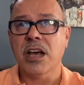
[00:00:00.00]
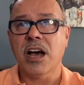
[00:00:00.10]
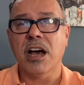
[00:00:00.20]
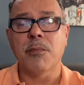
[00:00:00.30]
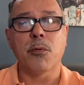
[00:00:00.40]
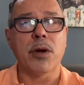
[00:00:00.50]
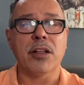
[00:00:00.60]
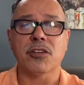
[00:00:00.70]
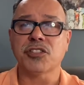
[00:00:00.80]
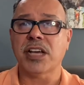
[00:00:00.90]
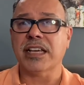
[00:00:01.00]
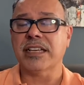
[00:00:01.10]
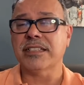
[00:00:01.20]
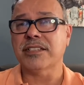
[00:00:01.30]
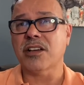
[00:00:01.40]
Regular
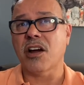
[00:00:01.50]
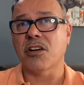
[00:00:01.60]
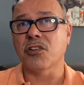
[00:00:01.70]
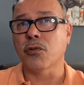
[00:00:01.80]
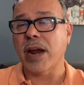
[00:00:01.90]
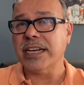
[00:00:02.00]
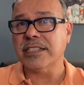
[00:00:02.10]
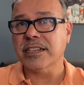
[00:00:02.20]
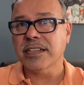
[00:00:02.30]
check-ins are great.